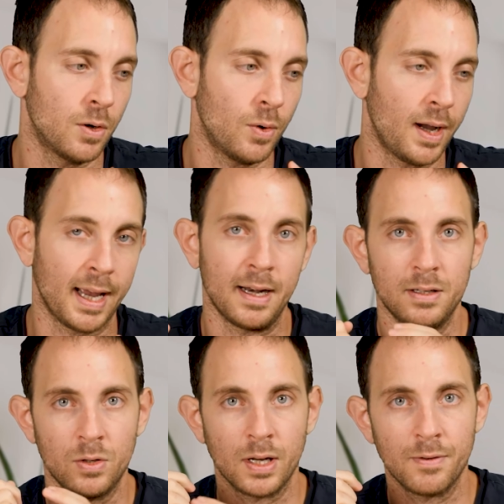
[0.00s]
So again,
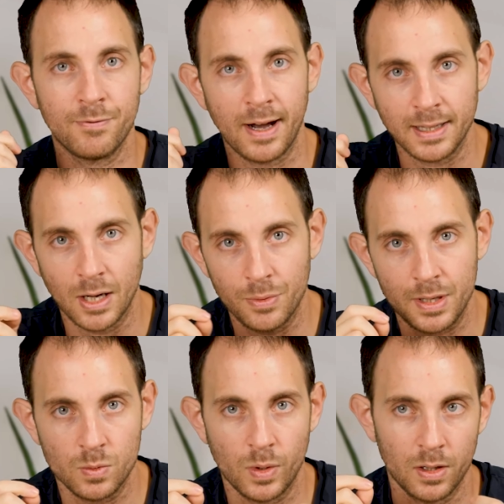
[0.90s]
you can find out
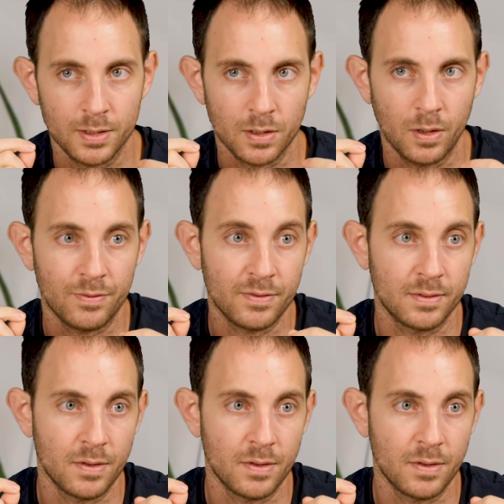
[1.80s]
this way also if